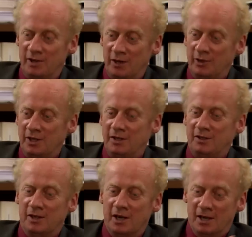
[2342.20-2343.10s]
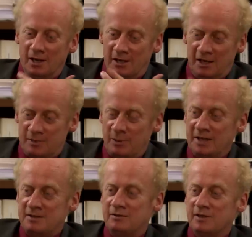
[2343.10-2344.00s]
very Absolutely.
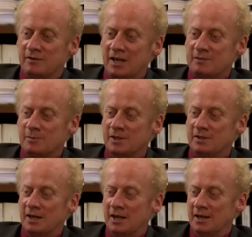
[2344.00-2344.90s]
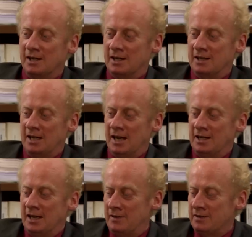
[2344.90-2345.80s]
expensive investment. And,
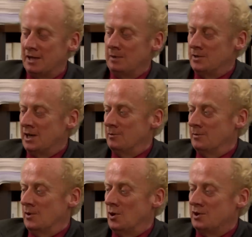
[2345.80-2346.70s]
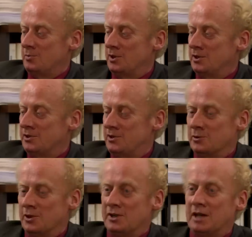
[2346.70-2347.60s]
and at the same time, hospitals
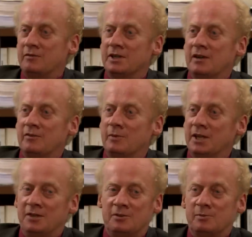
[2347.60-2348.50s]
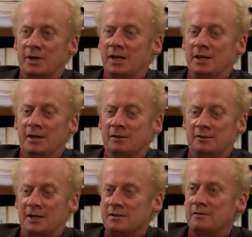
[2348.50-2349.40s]
do not have enough money to buy uh,
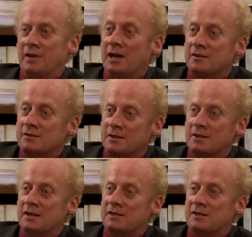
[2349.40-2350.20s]
disinfectants and